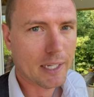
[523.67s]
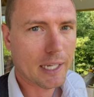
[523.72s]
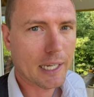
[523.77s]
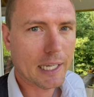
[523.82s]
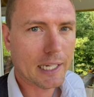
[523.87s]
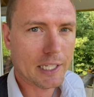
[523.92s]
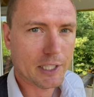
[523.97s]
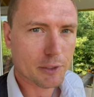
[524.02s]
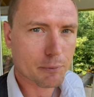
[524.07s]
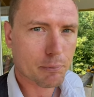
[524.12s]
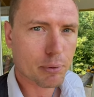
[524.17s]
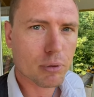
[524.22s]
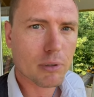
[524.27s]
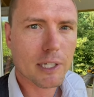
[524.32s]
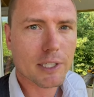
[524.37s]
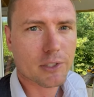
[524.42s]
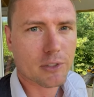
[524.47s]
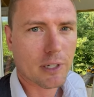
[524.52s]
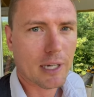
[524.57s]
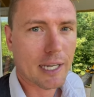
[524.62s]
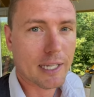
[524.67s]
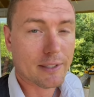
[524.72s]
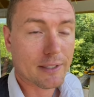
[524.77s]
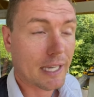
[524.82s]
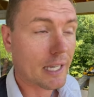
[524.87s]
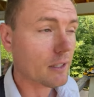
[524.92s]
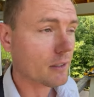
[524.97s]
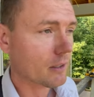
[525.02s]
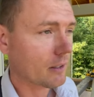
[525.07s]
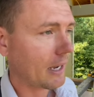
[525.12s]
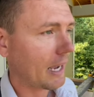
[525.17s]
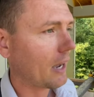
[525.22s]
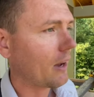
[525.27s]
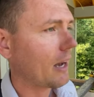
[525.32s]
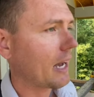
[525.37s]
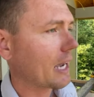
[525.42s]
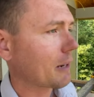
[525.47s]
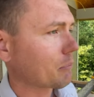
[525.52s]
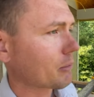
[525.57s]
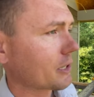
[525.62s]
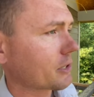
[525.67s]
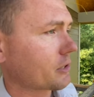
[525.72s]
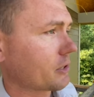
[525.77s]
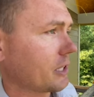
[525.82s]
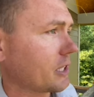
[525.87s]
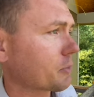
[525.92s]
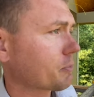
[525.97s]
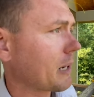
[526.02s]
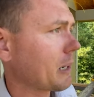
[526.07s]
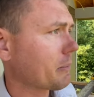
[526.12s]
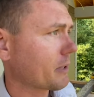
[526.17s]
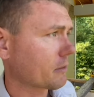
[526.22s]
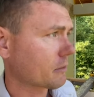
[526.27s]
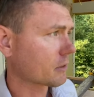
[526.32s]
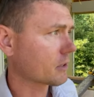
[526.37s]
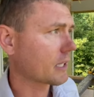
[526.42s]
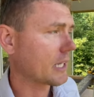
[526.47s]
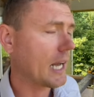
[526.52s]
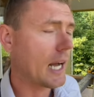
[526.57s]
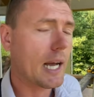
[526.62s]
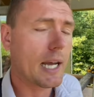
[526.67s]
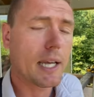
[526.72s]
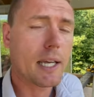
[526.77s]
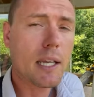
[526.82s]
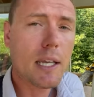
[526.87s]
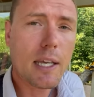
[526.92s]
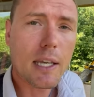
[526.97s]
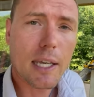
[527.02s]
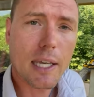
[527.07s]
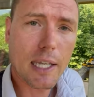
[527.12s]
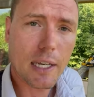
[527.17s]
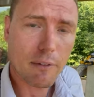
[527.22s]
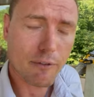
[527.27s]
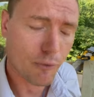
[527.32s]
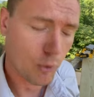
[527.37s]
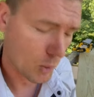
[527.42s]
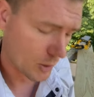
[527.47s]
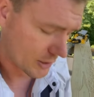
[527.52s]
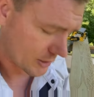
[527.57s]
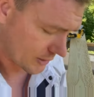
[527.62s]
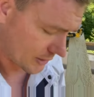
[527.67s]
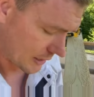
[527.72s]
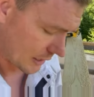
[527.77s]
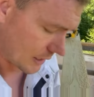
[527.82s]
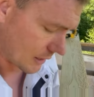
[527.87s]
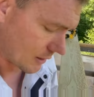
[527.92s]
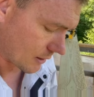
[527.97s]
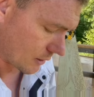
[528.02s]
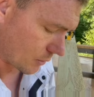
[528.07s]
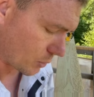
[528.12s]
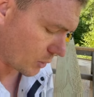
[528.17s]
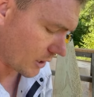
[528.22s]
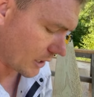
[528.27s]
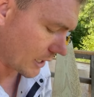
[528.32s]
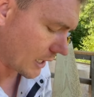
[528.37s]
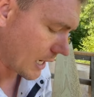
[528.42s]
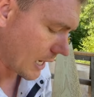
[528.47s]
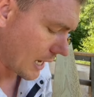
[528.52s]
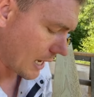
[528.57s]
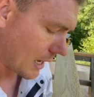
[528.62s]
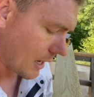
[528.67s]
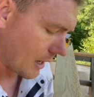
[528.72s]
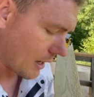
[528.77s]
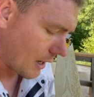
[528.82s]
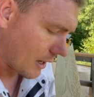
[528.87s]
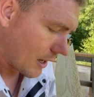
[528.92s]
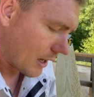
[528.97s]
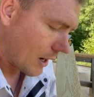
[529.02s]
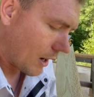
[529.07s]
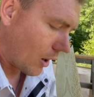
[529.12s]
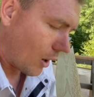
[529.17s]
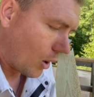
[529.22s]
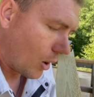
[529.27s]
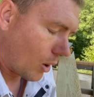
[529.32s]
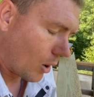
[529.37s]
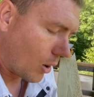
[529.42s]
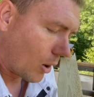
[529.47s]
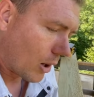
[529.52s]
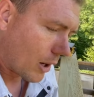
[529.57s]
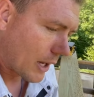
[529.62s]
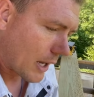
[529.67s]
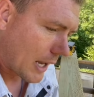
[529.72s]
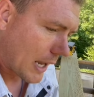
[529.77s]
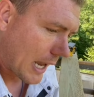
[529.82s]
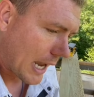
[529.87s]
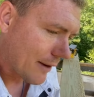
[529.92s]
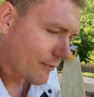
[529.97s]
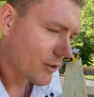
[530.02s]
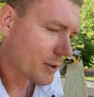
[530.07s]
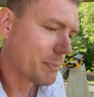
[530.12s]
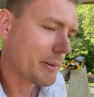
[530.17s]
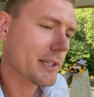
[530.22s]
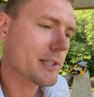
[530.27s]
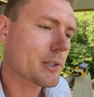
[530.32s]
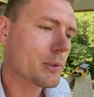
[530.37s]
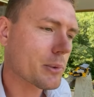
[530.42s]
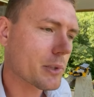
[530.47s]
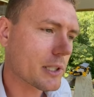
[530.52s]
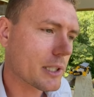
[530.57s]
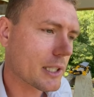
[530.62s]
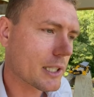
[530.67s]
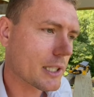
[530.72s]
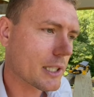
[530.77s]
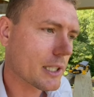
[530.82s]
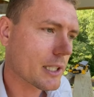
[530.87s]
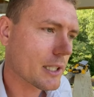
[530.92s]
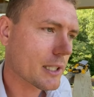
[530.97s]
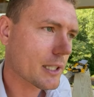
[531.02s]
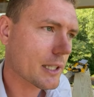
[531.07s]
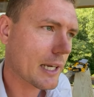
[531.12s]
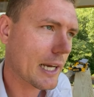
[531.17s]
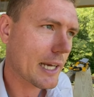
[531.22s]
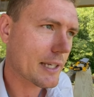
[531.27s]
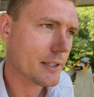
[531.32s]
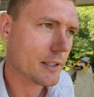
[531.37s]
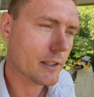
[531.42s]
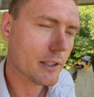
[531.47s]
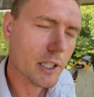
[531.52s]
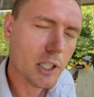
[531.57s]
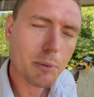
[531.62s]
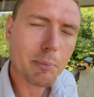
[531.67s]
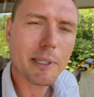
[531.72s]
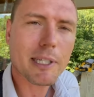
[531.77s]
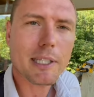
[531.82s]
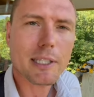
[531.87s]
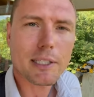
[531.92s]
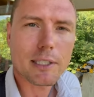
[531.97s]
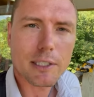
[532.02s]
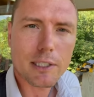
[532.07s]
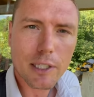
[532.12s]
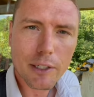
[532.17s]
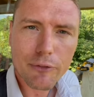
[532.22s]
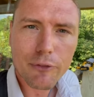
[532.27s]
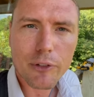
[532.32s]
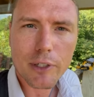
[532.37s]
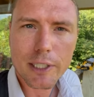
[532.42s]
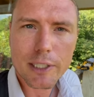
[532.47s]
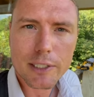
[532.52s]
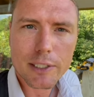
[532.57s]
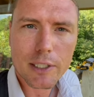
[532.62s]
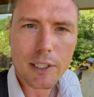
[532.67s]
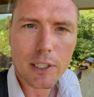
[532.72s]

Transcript: and it's pressurized. I don't know how high pressure, it's probably really high, and it forces it into the wood. Every piece of wood has a little bit different